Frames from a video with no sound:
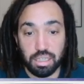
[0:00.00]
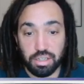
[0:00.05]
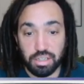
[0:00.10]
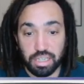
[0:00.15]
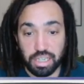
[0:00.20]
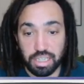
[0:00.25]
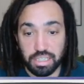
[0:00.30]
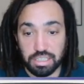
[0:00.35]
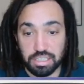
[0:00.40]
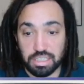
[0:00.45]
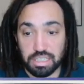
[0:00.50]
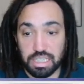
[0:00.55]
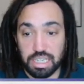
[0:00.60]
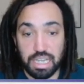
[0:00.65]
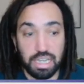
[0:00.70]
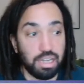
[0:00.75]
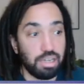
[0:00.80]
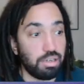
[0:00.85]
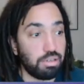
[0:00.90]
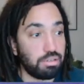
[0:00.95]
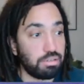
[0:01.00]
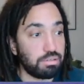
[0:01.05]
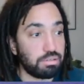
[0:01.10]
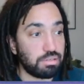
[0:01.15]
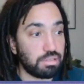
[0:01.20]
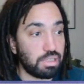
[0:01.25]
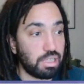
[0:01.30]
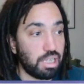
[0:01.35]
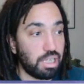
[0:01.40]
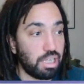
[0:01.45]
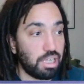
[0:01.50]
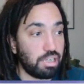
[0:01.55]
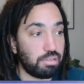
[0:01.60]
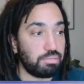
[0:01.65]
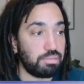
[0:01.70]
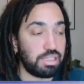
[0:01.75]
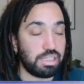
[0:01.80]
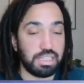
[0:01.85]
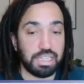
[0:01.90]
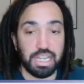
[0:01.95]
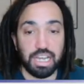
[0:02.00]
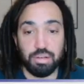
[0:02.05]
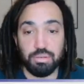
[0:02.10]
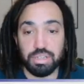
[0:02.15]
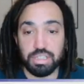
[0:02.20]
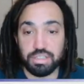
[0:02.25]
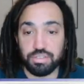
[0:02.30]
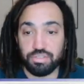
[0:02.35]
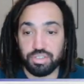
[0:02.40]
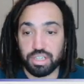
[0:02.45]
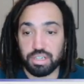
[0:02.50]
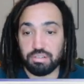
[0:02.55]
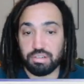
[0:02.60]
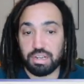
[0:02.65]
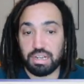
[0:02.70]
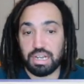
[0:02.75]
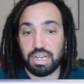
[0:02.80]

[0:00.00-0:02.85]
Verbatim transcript: okay, so now um, now we need to figure out